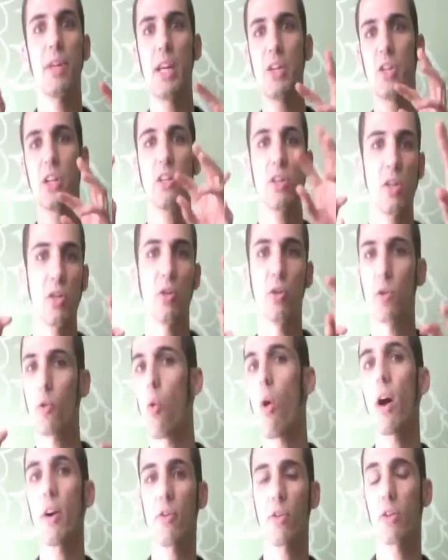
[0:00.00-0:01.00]
teaching to your
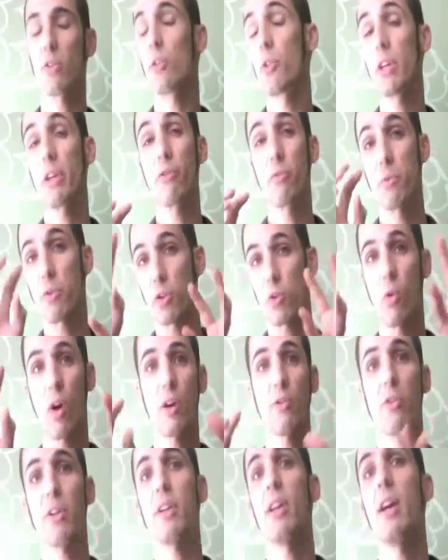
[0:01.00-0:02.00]
quadrant, learning from your
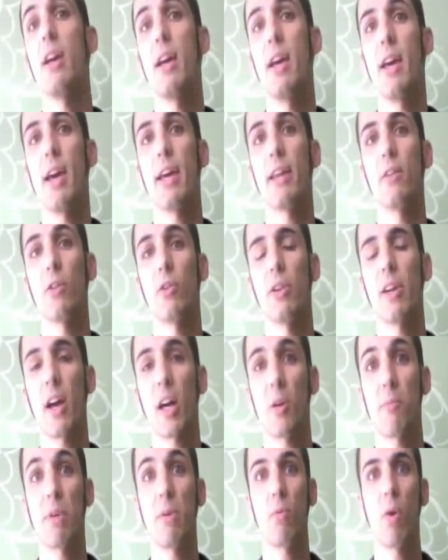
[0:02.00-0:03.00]
quadrant, and learning
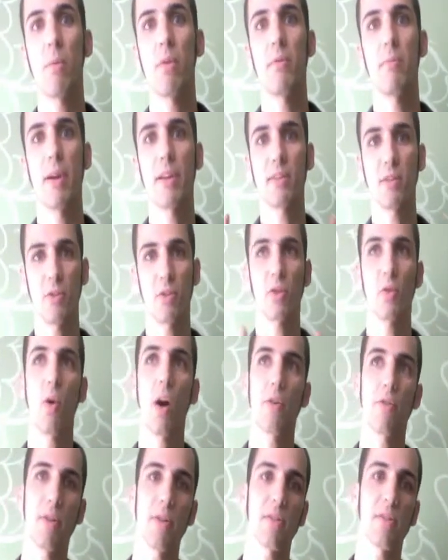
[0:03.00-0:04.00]
how to meet women based on your
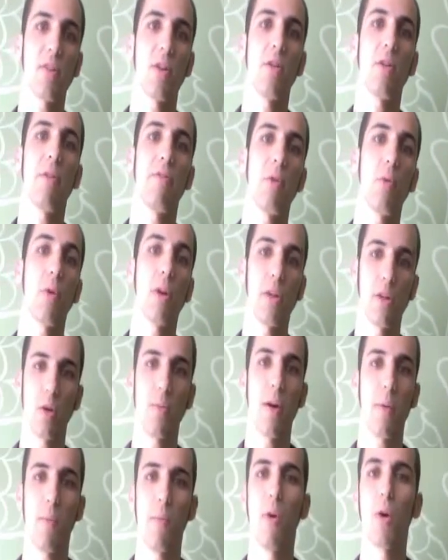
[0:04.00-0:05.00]
quadrant. So if you want to
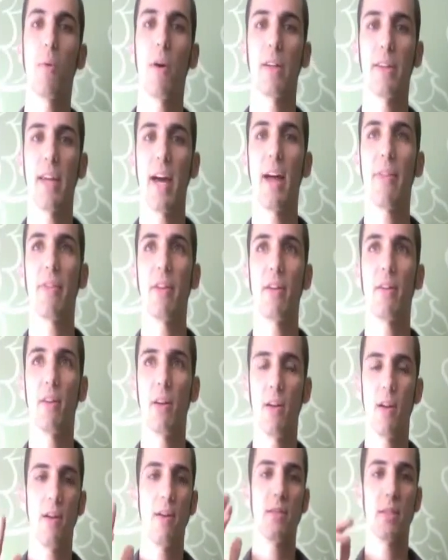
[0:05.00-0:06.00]
know more about that, then
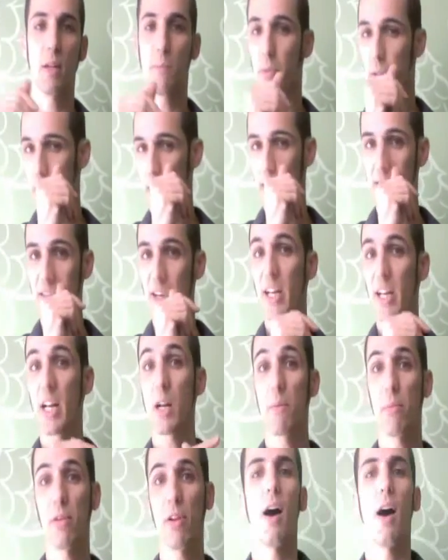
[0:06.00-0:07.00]
simply sign
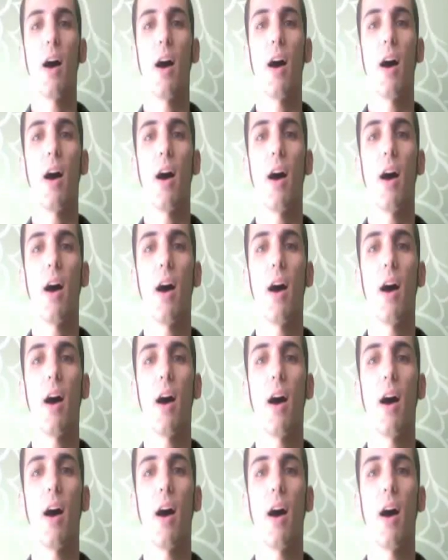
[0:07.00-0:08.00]
up below.
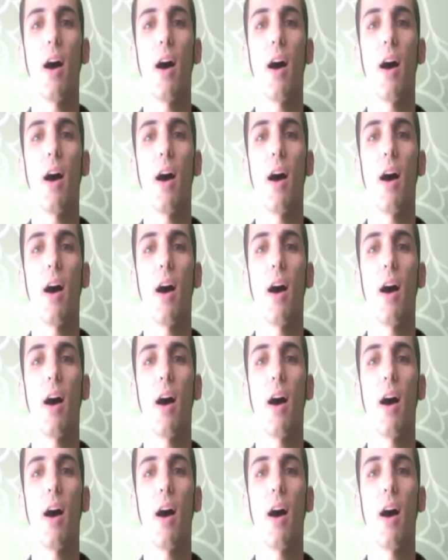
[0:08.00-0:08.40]
But